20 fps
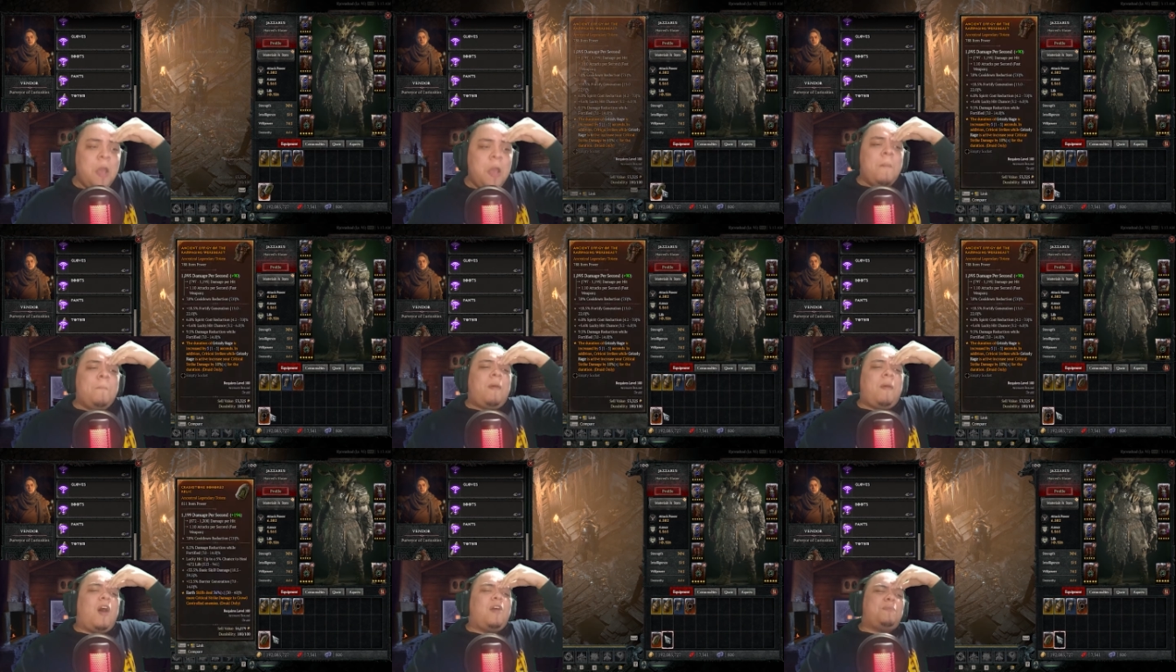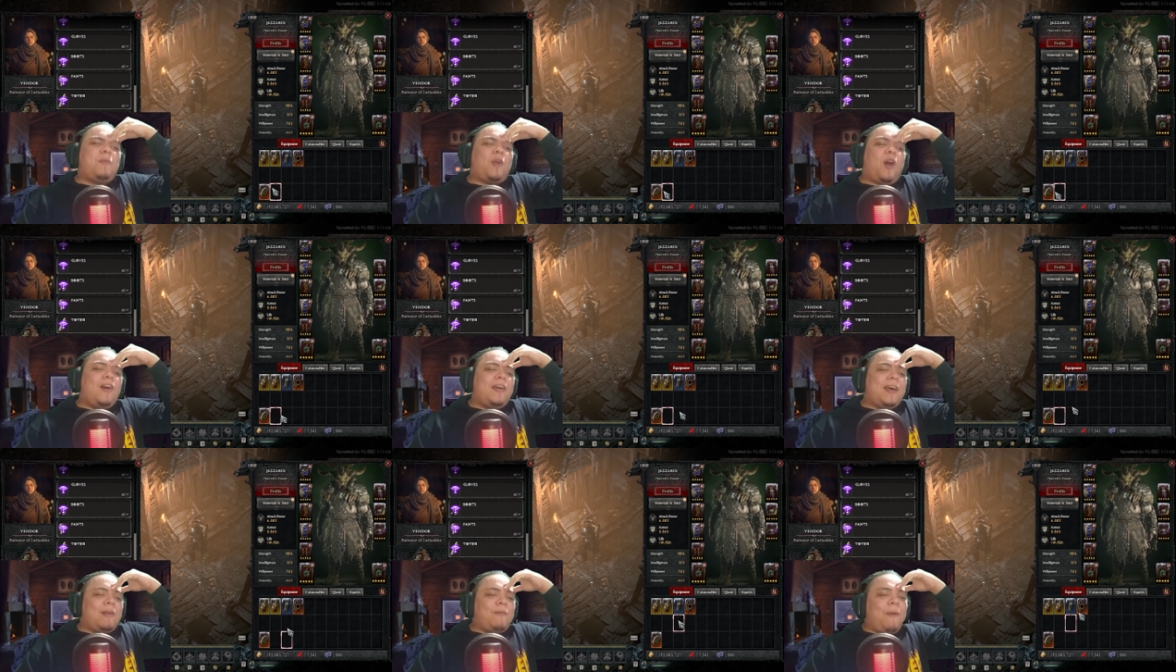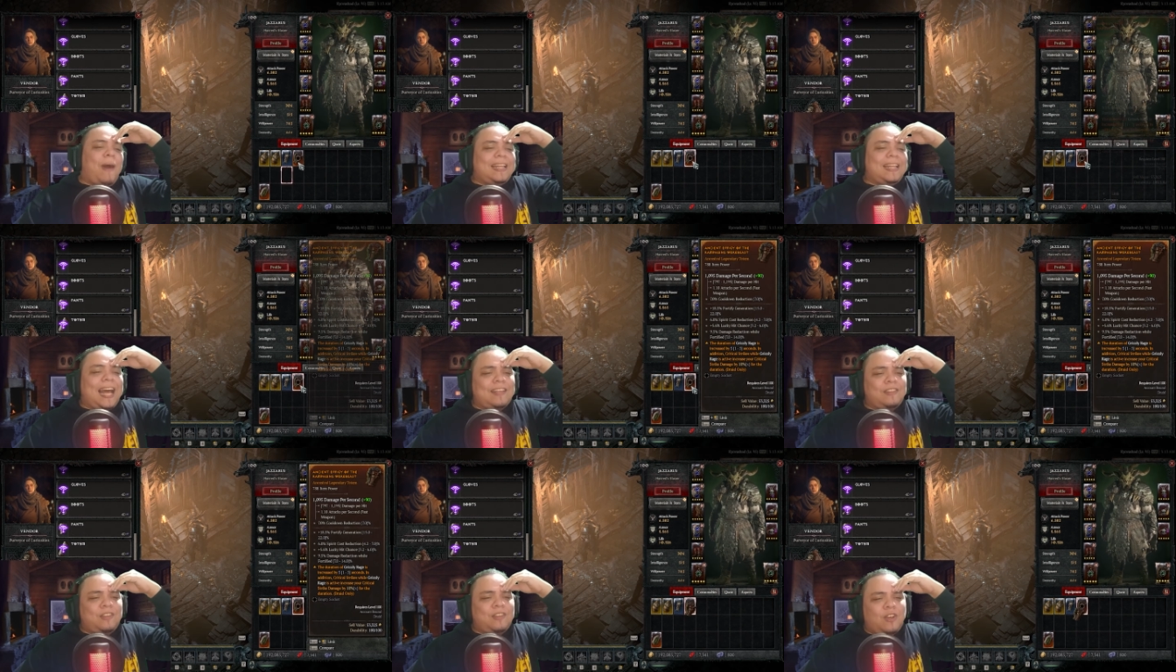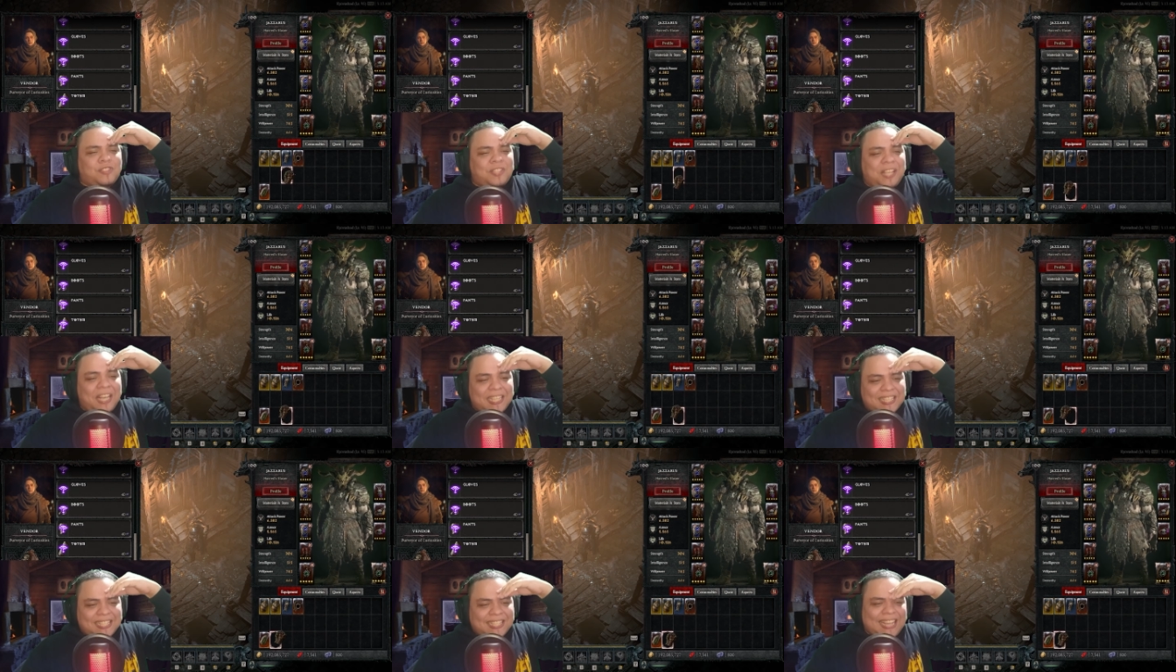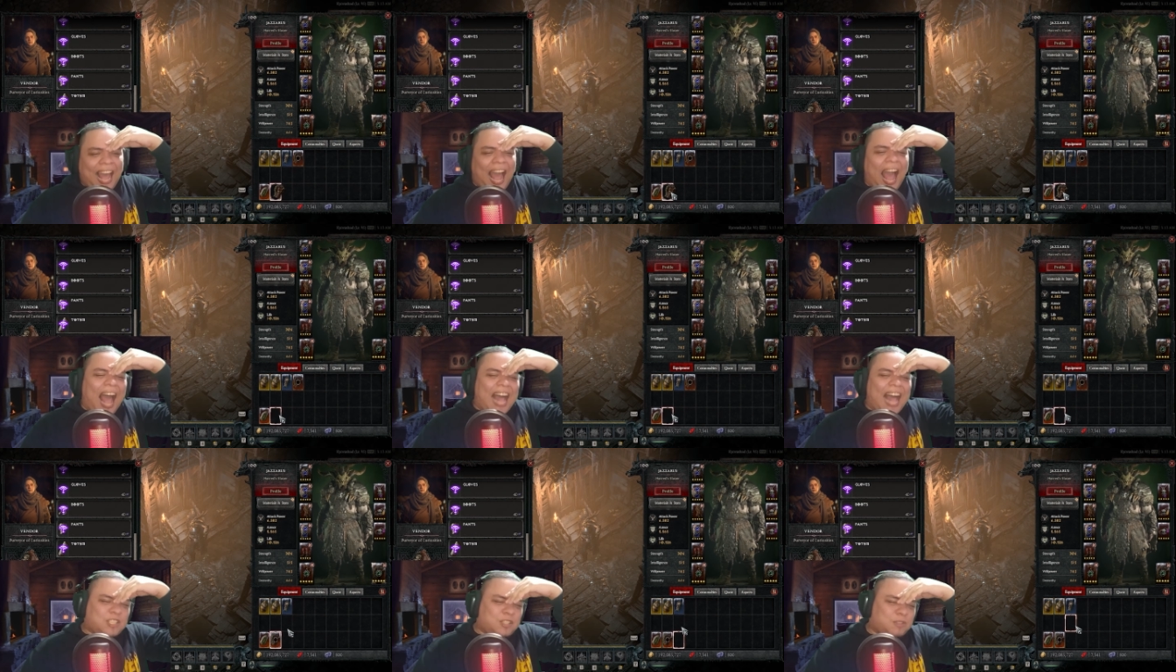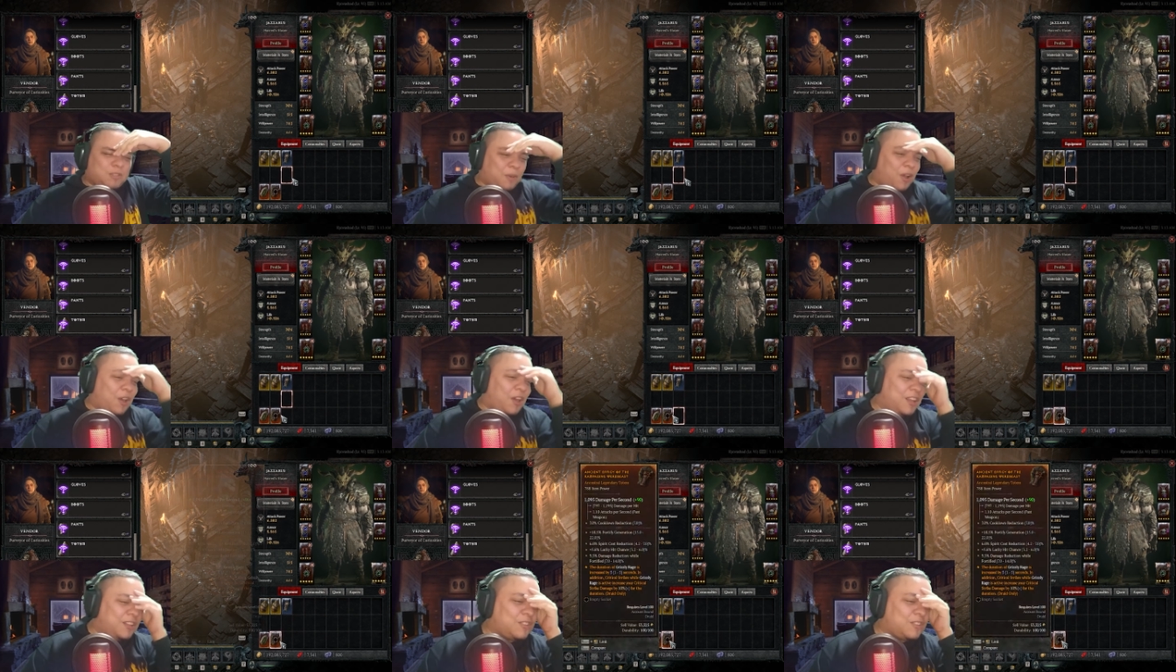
But, brother, what are those stats, brother?